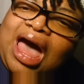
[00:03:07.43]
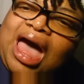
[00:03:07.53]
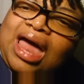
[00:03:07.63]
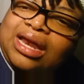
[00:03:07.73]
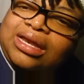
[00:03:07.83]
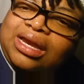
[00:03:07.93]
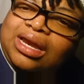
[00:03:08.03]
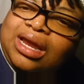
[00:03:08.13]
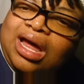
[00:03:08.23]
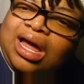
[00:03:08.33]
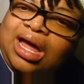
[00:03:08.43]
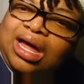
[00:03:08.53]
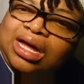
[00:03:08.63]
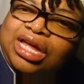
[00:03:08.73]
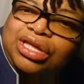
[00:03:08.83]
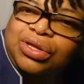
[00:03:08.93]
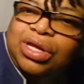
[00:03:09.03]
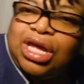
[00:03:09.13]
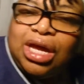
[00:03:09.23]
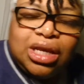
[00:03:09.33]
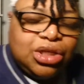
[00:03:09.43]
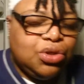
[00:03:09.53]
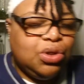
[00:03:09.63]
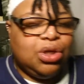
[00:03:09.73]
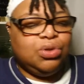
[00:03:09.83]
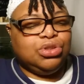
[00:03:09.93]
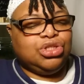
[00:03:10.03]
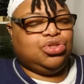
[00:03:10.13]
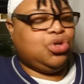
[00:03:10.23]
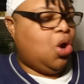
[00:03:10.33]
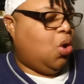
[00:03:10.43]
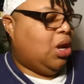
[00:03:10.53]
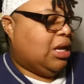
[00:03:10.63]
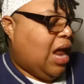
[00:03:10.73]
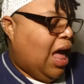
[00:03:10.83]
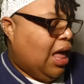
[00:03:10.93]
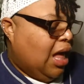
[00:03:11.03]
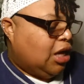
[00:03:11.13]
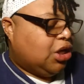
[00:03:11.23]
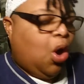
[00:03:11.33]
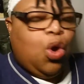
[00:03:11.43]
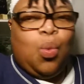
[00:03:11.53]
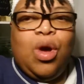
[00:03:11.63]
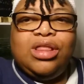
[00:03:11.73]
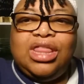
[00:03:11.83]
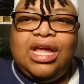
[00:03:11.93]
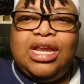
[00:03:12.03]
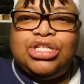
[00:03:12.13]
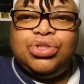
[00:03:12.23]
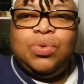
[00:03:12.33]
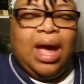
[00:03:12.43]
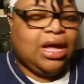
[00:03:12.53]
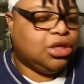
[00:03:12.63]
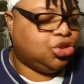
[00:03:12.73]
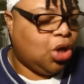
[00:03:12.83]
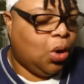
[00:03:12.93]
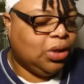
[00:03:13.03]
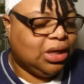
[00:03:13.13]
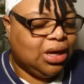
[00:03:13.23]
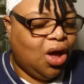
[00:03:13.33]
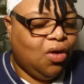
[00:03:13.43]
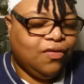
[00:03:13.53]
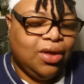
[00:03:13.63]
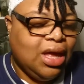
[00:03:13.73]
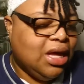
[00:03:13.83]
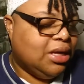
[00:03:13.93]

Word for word: not can you lose control or not go to one thing that you ain't controlling and over?